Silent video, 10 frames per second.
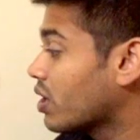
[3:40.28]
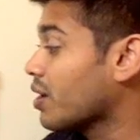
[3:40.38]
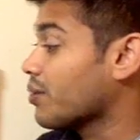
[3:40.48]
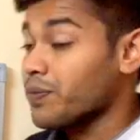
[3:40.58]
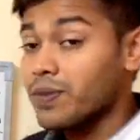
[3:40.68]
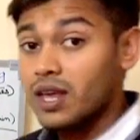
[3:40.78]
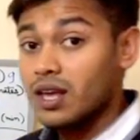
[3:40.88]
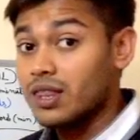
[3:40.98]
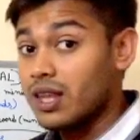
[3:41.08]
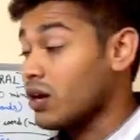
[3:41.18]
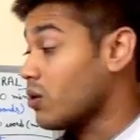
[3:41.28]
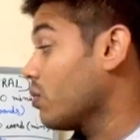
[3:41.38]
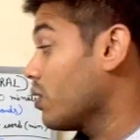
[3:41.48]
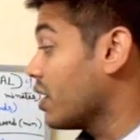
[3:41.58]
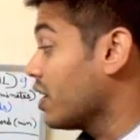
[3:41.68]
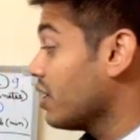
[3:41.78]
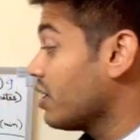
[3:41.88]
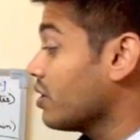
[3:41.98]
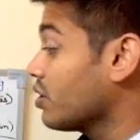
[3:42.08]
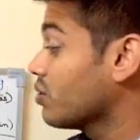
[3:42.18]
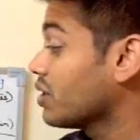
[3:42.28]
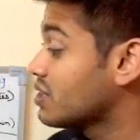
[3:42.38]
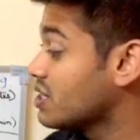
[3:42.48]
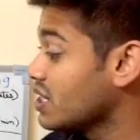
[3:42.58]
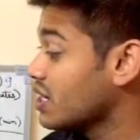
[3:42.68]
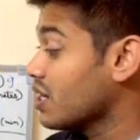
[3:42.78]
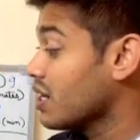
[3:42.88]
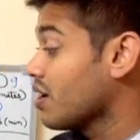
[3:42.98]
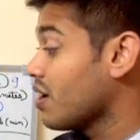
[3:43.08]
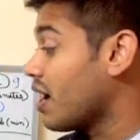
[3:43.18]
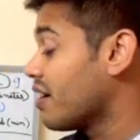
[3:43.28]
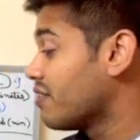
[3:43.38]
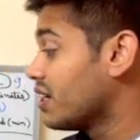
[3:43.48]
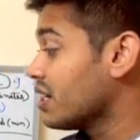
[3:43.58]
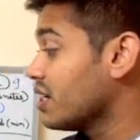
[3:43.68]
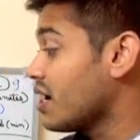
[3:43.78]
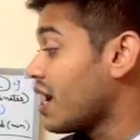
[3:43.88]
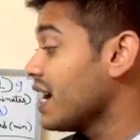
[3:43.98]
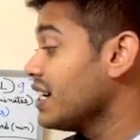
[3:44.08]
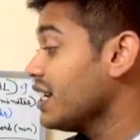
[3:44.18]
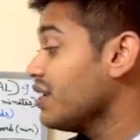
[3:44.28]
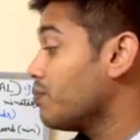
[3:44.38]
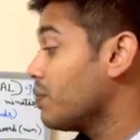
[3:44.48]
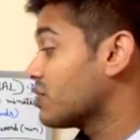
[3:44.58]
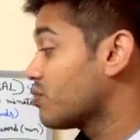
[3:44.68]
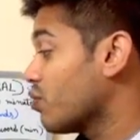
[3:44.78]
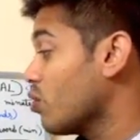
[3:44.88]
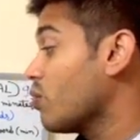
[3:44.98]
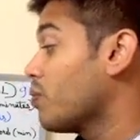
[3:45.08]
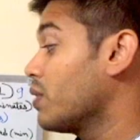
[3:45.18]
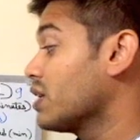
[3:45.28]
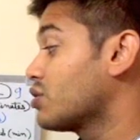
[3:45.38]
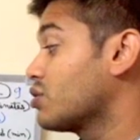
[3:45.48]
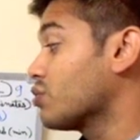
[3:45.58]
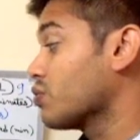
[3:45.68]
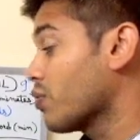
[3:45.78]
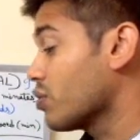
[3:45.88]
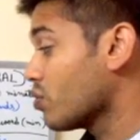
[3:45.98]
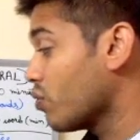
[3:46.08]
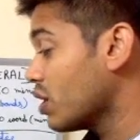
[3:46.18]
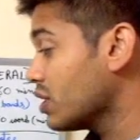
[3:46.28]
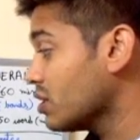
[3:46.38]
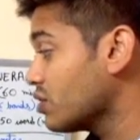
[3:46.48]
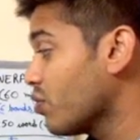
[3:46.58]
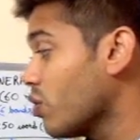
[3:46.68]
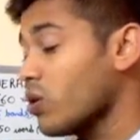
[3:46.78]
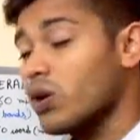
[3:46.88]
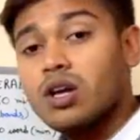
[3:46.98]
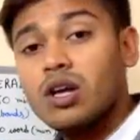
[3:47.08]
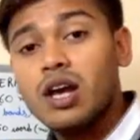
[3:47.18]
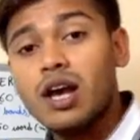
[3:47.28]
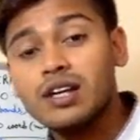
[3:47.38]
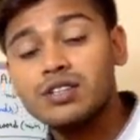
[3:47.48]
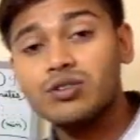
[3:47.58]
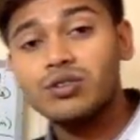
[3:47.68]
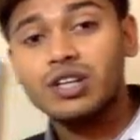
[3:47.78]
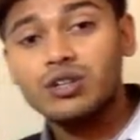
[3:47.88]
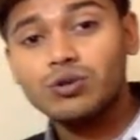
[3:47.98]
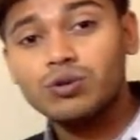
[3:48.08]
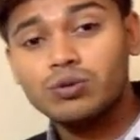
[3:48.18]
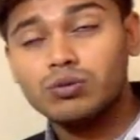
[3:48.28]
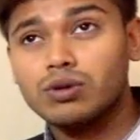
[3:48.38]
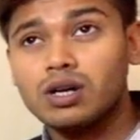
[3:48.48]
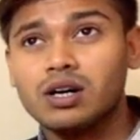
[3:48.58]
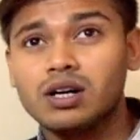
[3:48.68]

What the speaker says: Okay. Now here you can see I have written 19 plus 4 plus 2. So what is this for? As you need to